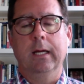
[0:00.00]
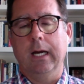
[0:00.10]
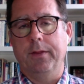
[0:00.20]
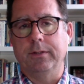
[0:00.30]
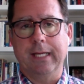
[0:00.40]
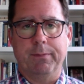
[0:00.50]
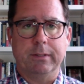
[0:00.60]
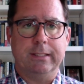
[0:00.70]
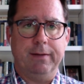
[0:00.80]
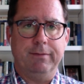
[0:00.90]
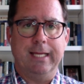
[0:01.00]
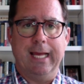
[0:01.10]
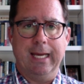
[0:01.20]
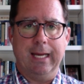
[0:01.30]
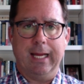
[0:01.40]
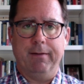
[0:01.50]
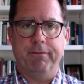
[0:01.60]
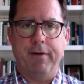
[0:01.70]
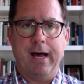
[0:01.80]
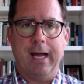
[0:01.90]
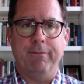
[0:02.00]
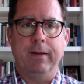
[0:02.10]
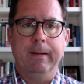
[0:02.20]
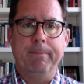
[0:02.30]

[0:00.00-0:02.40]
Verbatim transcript: others had received 10 and 5.